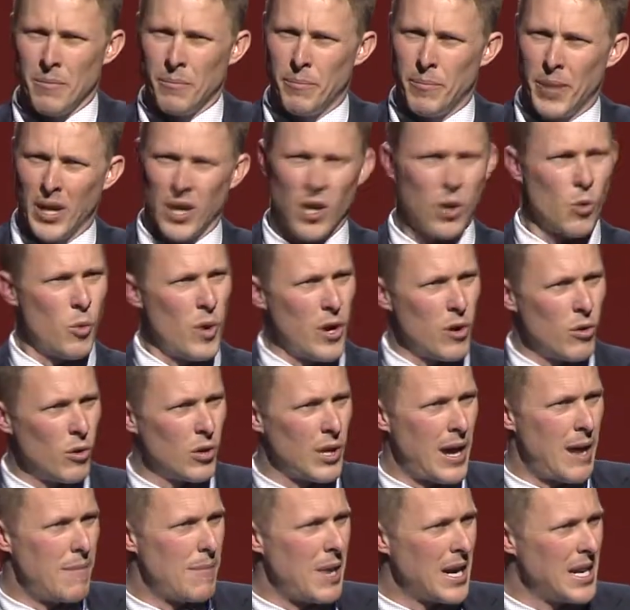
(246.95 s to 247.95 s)
But look where all
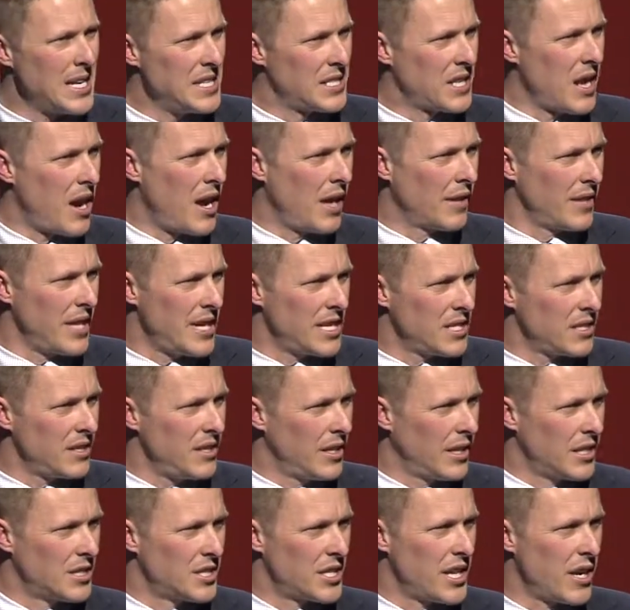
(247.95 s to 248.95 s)
our money's going. You
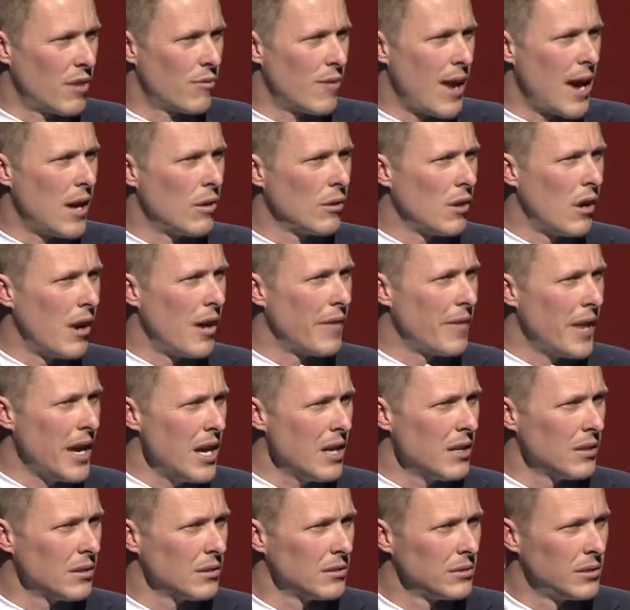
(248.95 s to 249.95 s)
can see a rail line there,
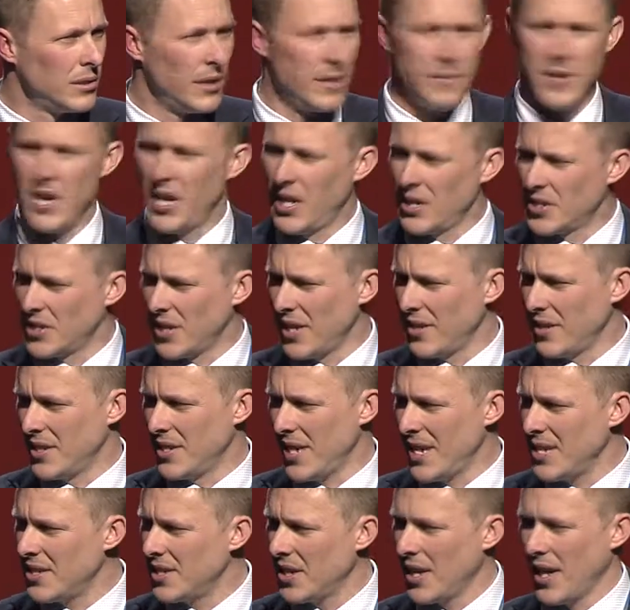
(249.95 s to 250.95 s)
and you can see the
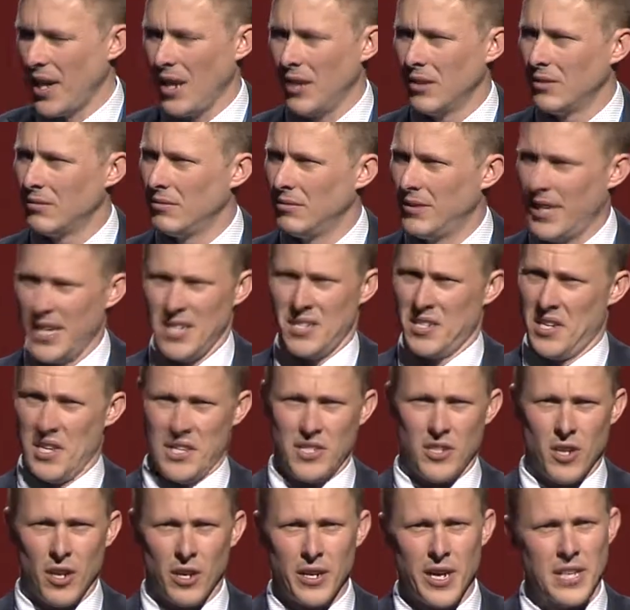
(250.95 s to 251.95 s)
density. Density's
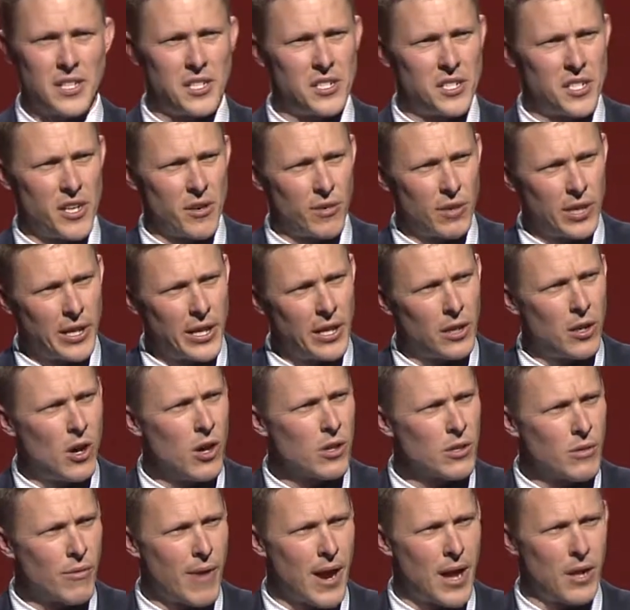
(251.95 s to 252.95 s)
not necessarily
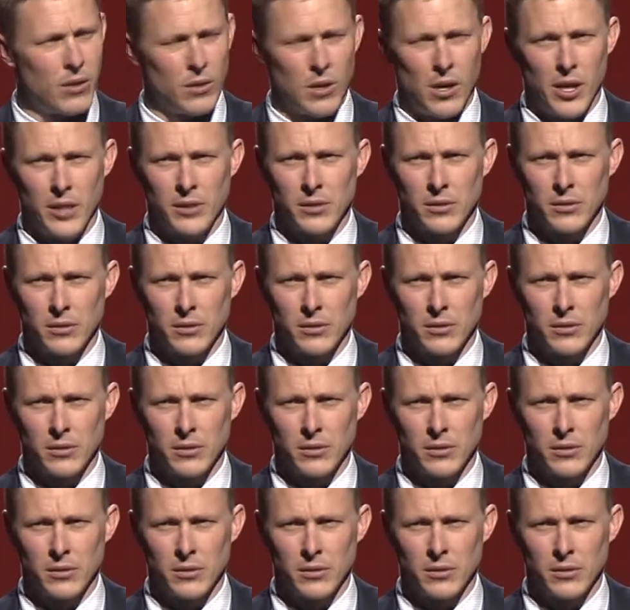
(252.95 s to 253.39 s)
along the rail line.